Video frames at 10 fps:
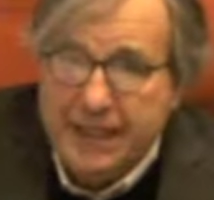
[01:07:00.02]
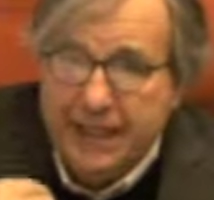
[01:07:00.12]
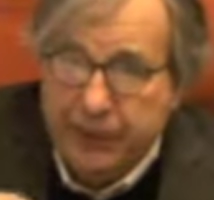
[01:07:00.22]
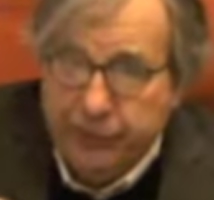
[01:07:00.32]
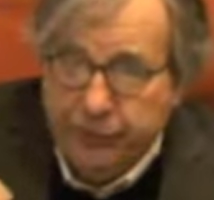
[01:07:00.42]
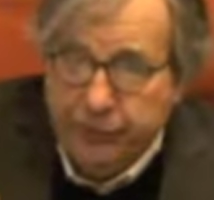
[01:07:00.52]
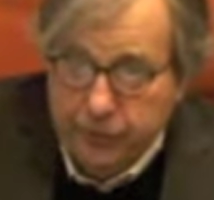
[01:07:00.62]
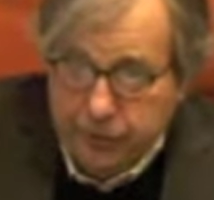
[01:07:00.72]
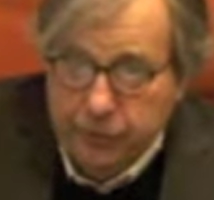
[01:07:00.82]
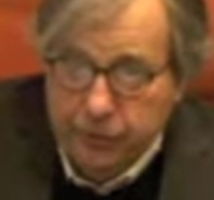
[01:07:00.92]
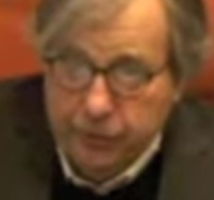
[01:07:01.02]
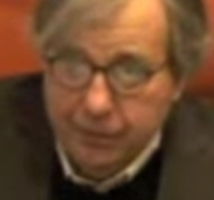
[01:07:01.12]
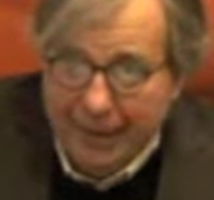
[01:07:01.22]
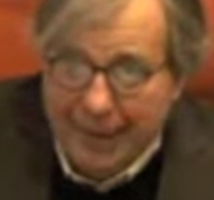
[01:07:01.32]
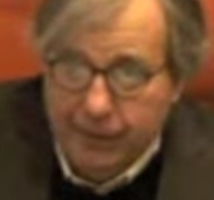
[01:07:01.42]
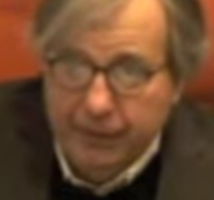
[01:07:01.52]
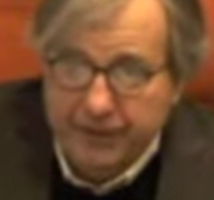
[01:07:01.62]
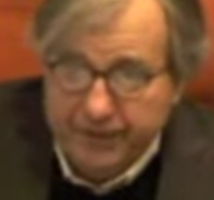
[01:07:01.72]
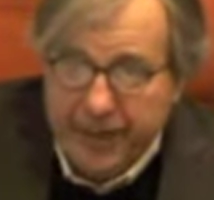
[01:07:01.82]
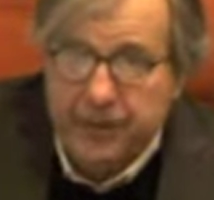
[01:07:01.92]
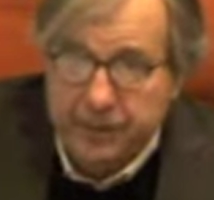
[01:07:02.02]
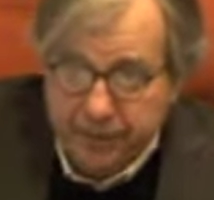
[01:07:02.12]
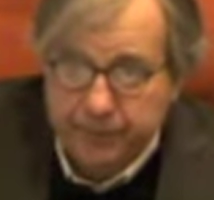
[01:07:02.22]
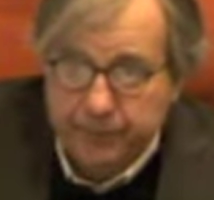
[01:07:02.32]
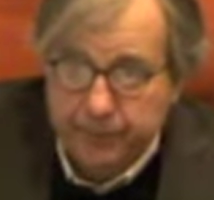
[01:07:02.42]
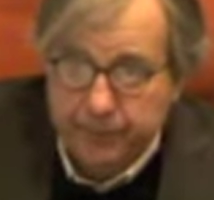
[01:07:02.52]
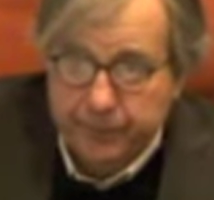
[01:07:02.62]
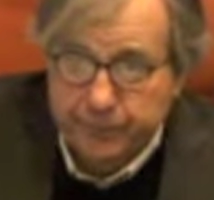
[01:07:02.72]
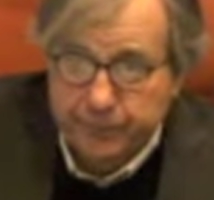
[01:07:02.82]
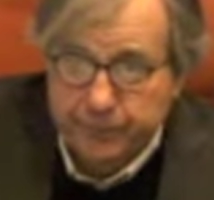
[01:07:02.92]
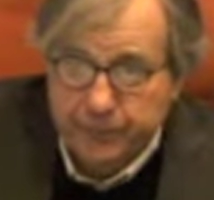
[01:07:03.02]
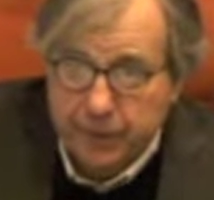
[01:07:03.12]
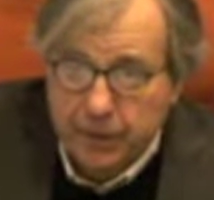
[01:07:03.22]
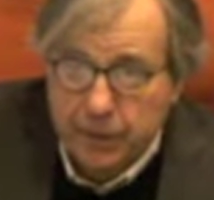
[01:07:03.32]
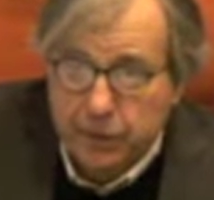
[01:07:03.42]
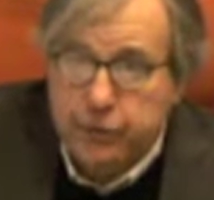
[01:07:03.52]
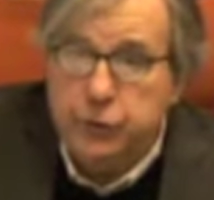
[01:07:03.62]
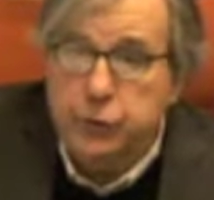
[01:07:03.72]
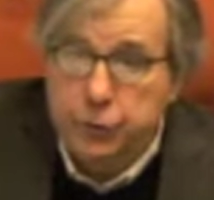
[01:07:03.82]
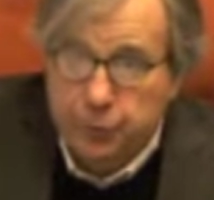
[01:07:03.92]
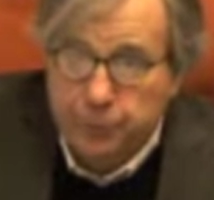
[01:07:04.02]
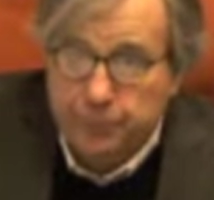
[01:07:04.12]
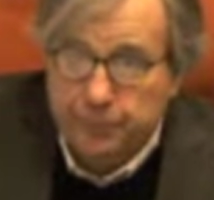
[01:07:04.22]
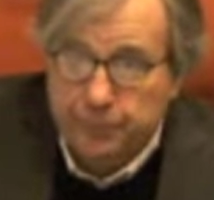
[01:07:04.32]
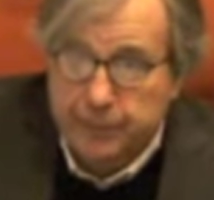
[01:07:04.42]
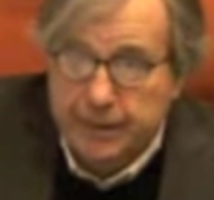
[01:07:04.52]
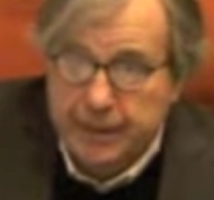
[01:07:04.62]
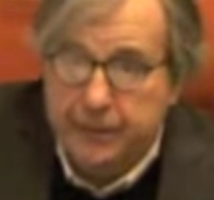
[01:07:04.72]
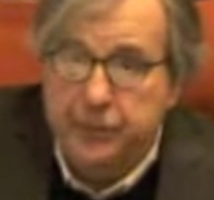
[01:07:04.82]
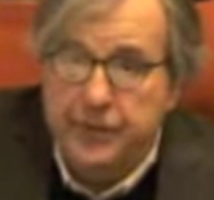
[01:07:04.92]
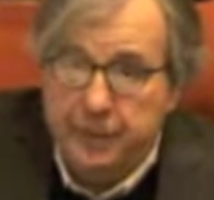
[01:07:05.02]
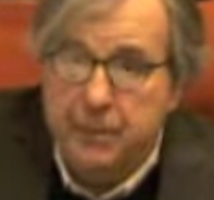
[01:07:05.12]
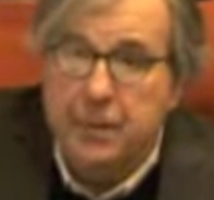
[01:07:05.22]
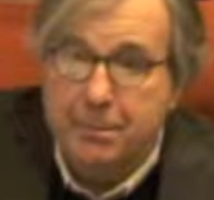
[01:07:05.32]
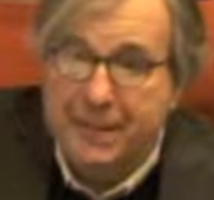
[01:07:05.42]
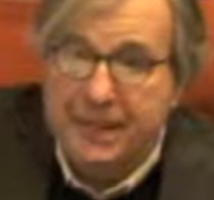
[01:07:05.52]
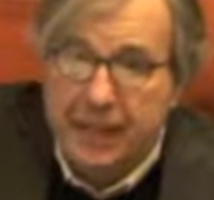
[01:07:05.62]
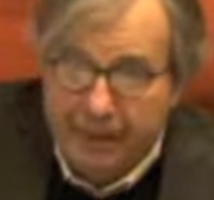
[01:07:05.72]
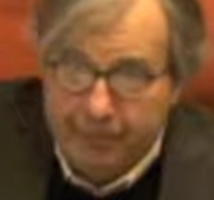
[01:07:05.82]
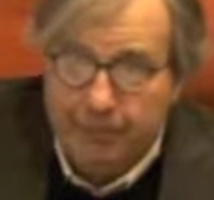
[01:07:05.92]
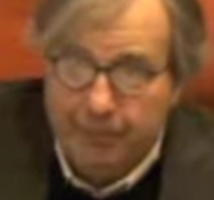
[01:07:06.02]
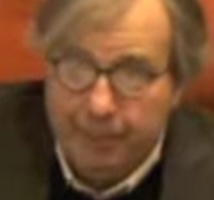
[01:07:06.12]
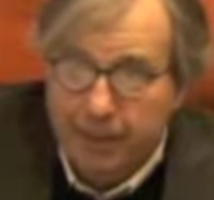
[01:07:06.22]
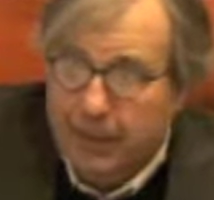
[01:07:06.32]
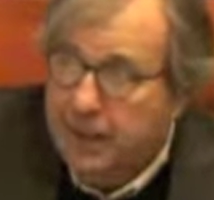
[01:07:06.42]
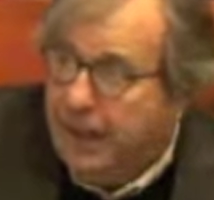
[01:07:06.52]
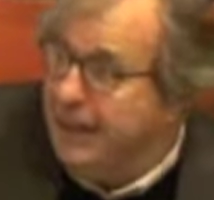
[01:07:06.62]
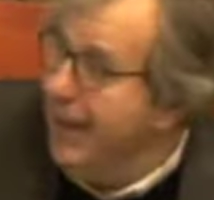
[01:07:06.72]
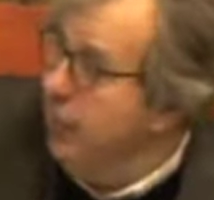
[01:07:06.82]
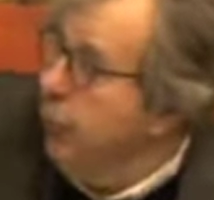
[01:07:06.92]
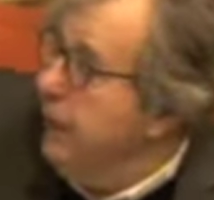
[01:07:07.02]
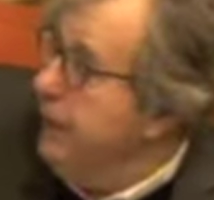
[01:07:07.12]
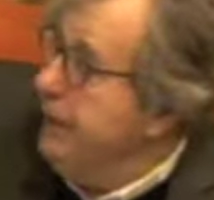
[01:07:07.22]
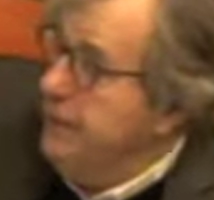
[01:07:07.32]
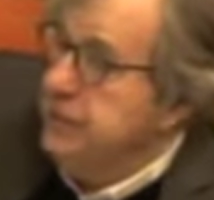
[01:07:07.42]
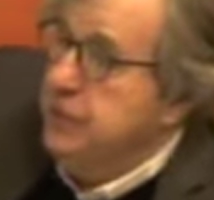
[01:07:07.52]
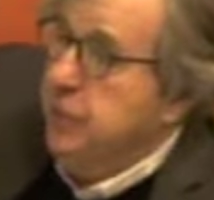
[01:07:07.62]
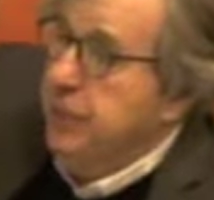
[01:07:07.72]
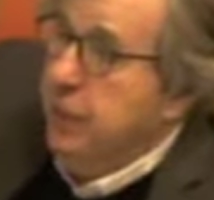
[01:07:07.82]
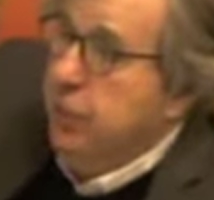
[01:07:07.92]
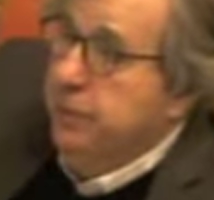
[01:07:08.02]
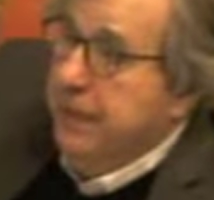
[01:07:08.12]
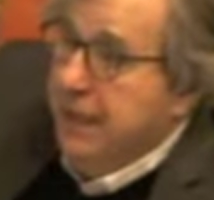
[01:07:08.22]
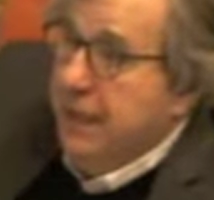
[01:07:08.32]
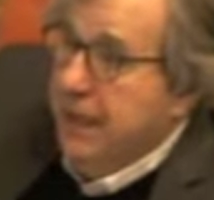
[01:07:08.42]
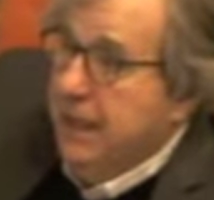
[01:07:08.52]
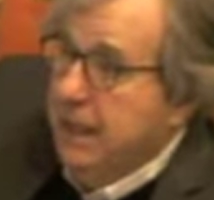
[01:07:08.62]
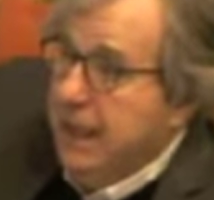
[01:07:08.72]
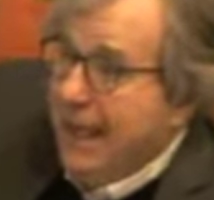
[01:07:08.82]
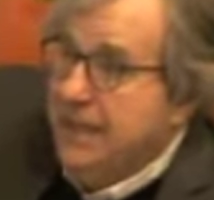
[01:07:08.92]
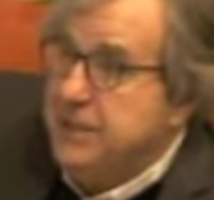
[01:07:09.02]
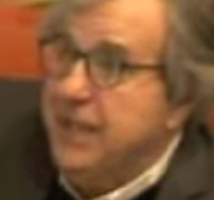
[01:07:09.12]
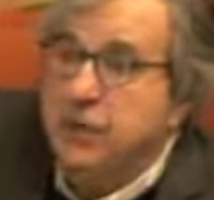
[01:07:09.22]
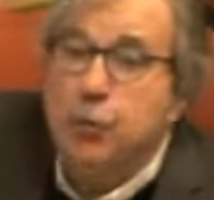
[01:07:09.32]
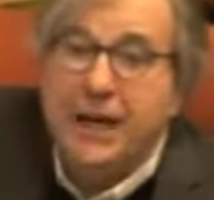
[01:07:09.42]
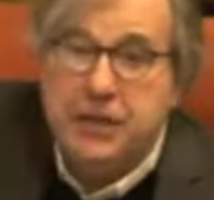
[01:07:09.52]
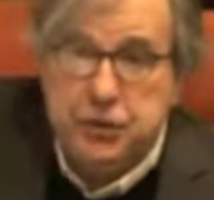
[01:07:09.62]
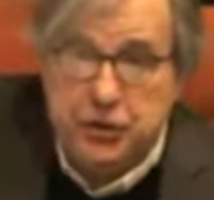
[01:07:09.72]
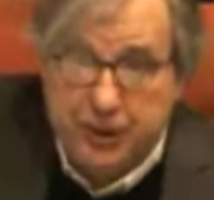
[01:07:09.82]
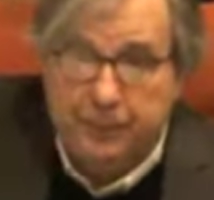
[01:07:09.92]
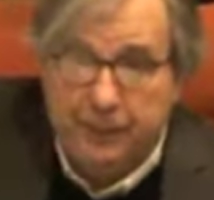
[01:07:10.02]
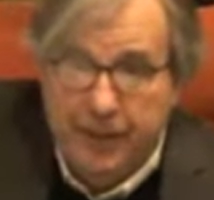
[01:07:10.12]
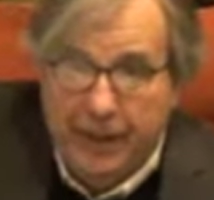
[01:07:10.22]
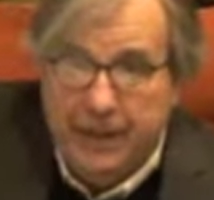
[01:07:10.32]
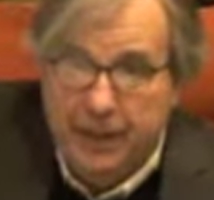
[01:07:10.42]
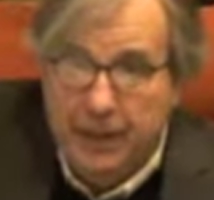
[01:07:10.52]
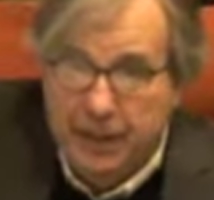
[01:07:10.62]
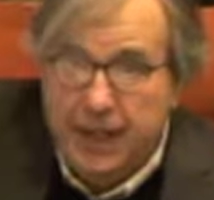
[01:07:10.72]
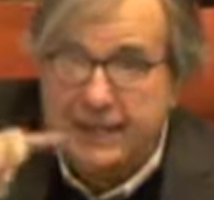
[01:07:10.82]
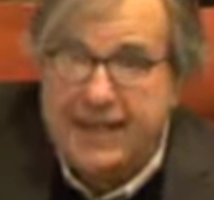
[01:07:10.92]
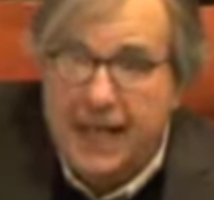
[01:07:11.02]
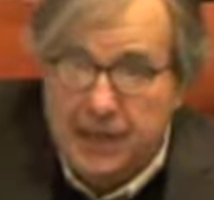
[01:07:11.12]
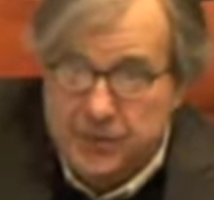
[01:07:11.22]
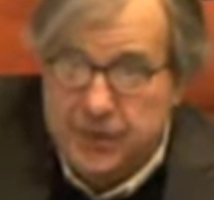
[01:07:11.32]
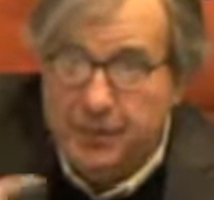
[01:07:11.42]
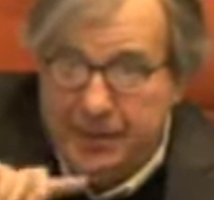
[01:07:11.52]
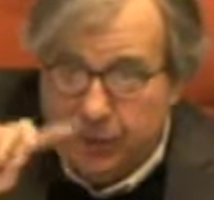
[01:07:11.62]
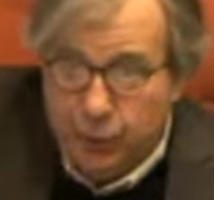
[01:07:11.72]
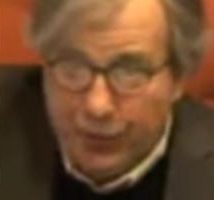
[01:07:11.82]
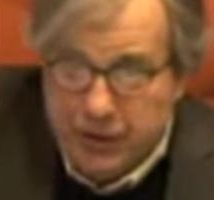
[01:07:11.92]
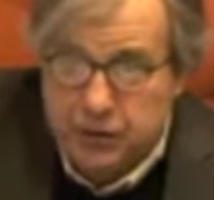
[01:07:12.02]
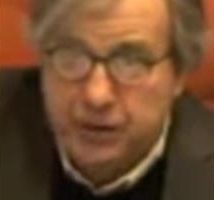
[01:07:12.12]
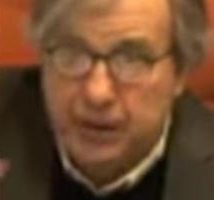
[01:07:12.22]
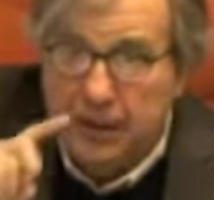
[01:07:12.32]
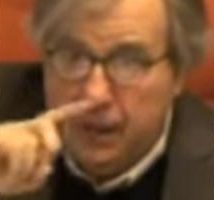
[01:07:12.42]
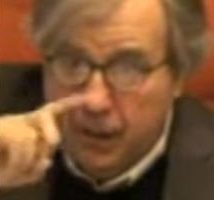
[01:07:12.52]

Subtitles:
give you our death, you give them meaning." And I wanted us to be over here as a question, right? Not an answer, but a question.